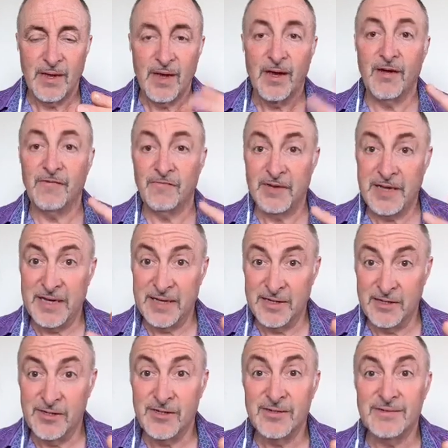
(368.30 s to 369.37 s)

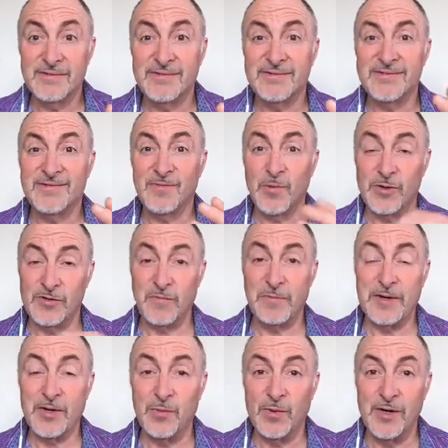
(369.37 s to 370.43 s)
affairs, for want of a
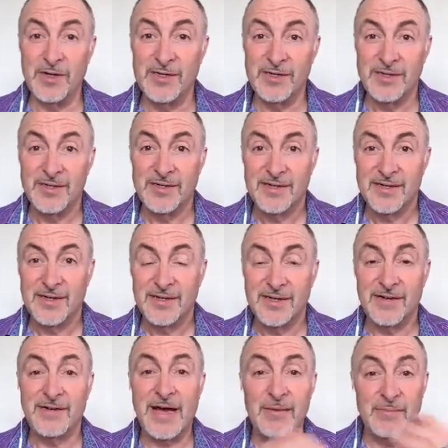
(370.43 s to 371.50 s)
better word, that
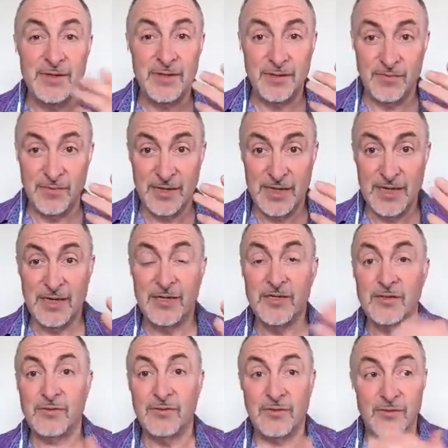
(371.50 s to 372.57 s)
have happened over the
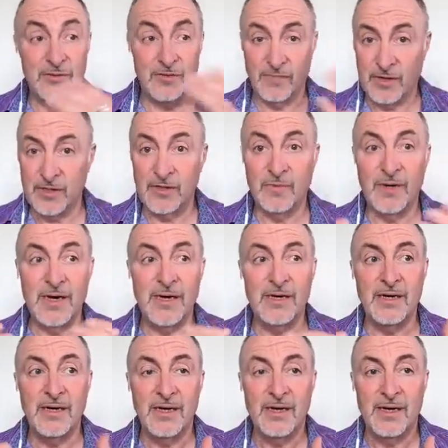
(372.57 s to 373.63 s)
years to friends of mine,
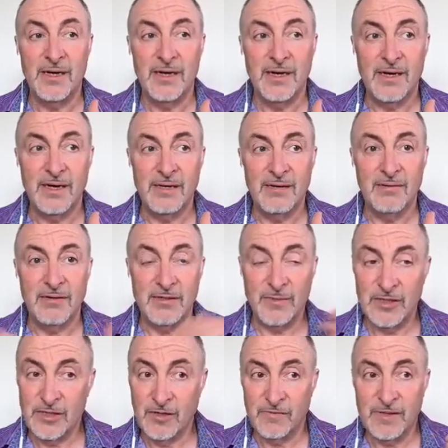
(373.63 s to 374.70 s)
not to
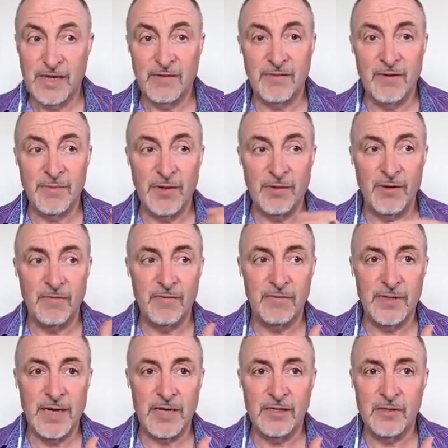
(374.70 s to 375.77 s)
myself, thankfully. I've been grateful for
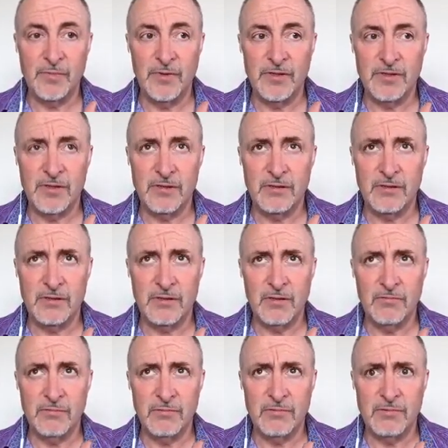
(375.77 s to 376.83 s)
that experience. I
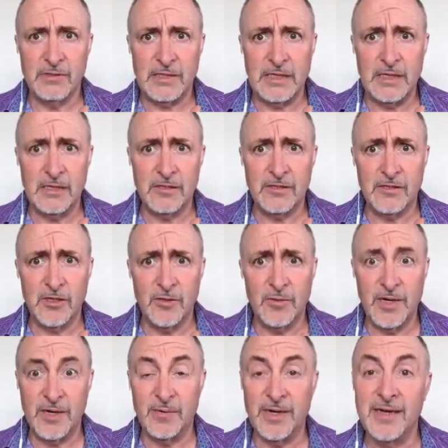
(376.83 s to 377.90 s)
don't think so,
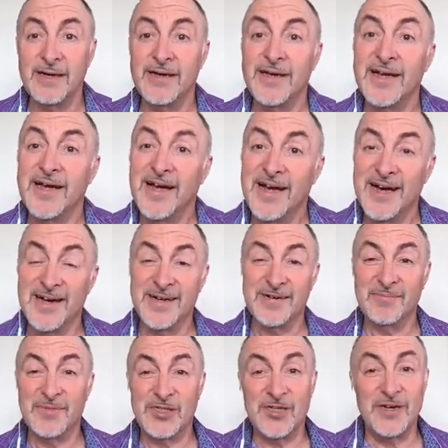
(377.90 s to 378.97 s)
anyway.
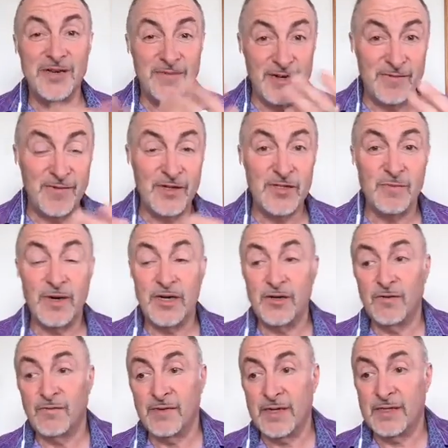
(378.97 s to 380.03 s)
But certainly I've had friends of mine
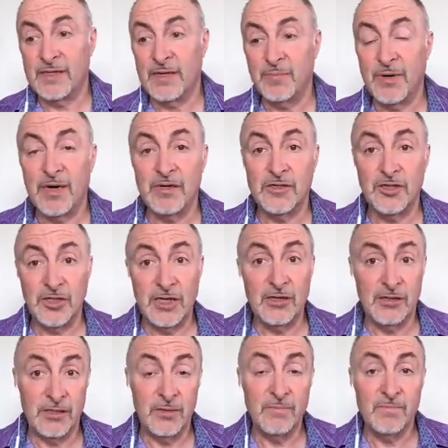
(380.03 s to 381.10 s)
who've had their partners cheat
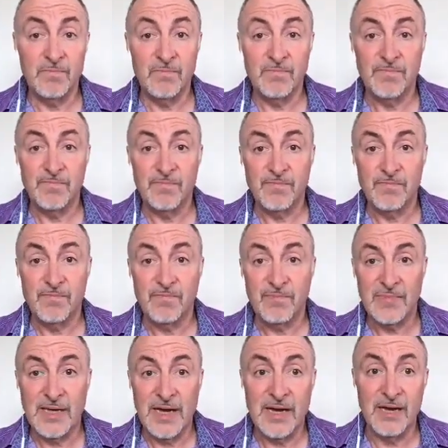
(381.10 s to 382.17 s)
on them.
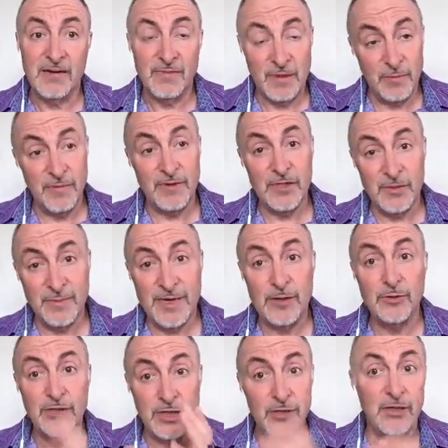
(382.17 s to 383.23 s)
And I've got friends of mine who
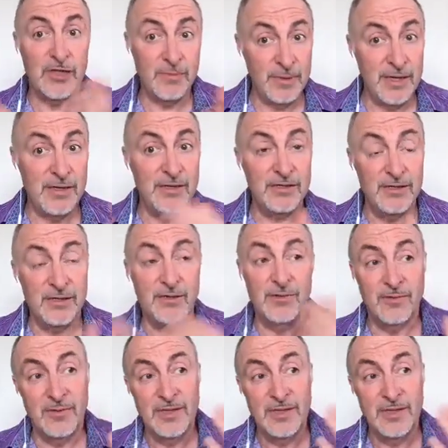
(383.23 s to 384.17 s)
cheated on their partners. So,